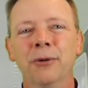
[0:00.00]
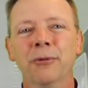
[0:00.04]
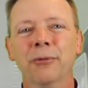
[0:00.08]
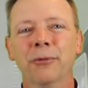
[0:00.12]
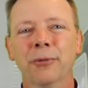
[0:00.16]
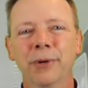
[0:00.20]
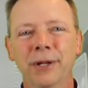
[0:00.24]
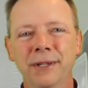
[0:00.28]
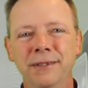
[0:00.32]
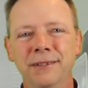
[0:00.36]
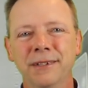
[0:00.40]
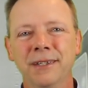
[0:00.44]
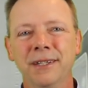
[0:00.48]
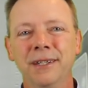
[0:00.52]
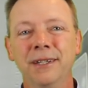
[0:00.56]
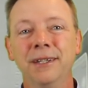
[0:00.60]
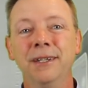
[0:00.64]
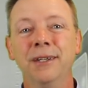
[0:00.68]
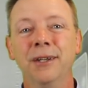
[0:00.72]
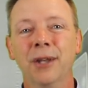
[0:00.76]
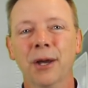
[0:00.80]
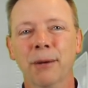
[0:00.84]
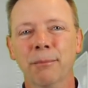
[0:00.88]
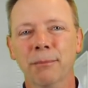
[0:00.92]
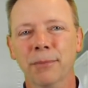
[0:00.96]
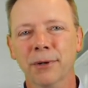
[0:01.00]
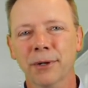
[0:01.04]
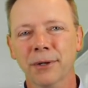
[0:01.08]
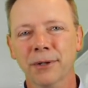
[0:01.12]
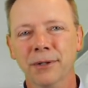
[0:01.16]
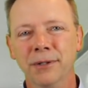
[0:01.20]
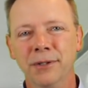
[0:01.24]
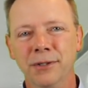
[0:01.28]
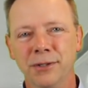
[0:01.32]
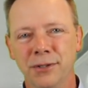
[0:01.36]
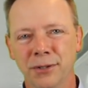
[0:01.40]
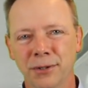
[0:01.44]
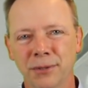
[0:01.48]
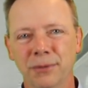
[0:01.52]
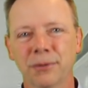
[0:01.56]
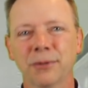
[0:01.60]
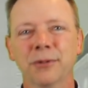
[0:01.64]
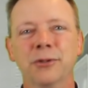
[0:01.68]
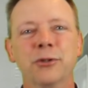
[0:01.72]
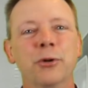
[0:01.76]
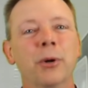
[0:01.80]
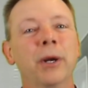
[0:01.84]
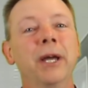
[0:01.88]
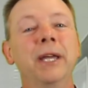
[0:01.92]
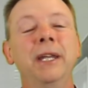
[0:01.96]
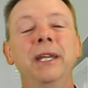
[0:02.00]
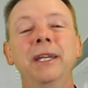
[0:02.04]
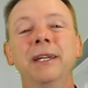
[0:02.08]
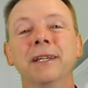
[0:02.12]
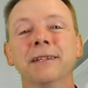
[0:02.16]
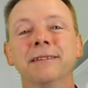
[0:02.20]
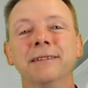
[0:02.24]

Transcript: Reason number 2, training